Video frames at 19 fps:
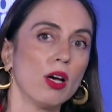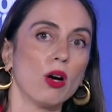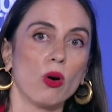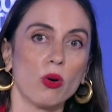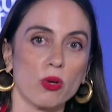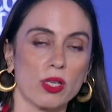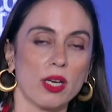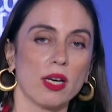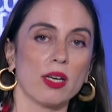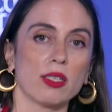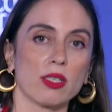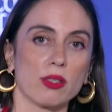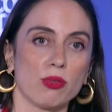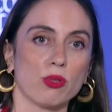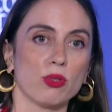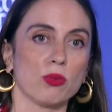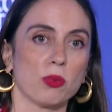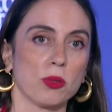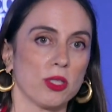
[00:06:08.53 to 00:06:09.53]
organic
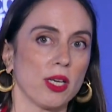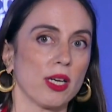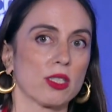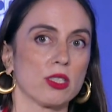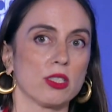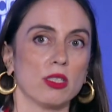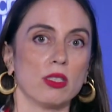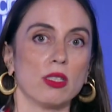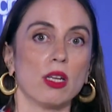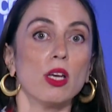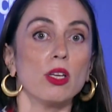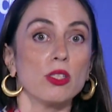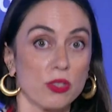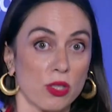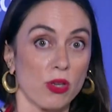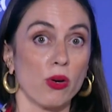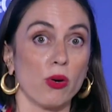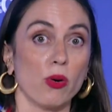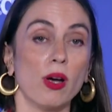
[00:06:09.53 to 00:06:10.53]
food production.
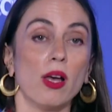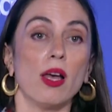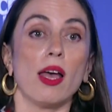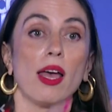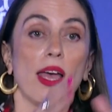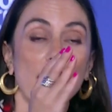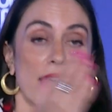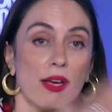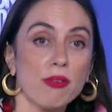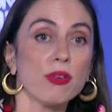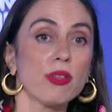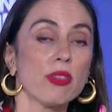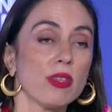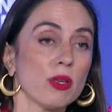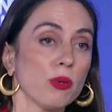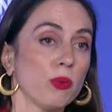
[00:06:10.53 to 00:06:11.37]
So everything